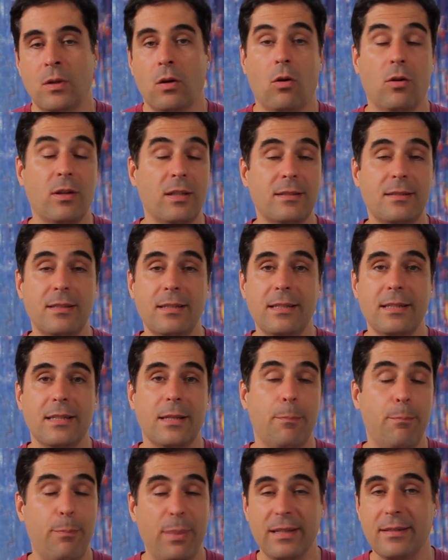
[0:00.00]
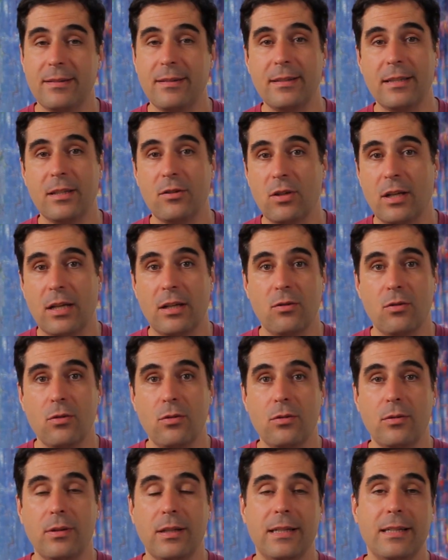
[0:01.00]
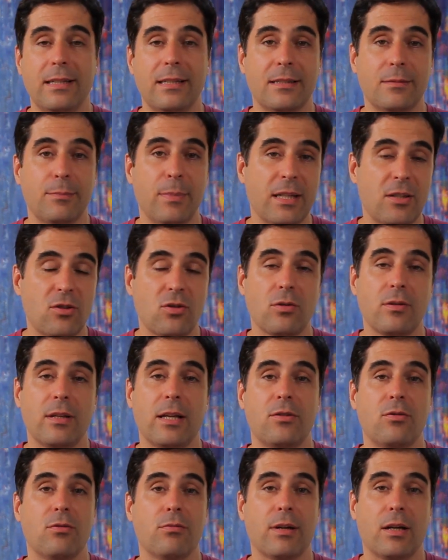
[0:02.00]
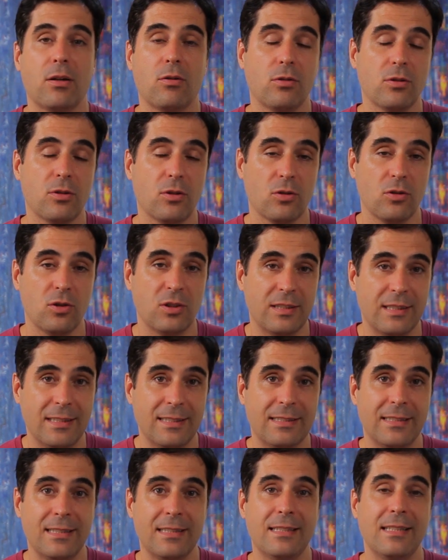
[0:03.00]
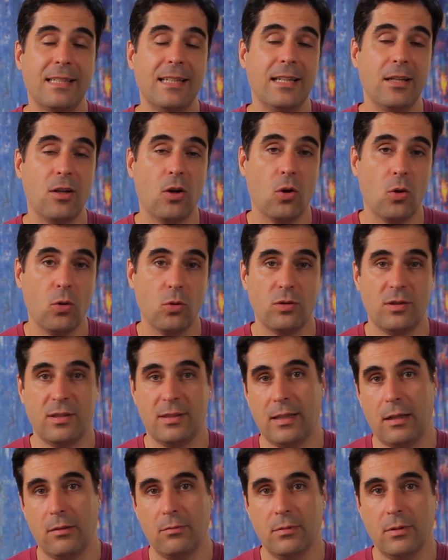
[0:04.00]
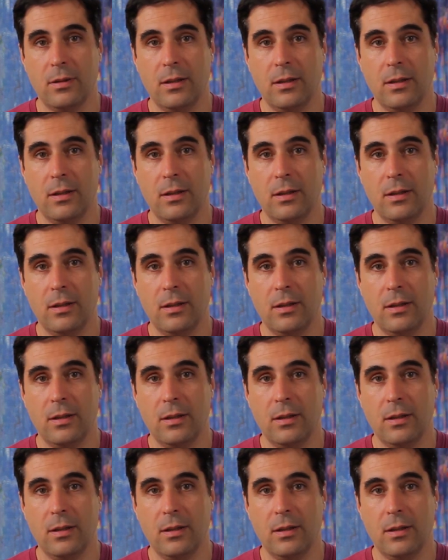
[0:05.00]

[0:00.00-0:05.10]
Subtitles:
Honestly, the best thing that you can do is make sure that you record consistently good sound.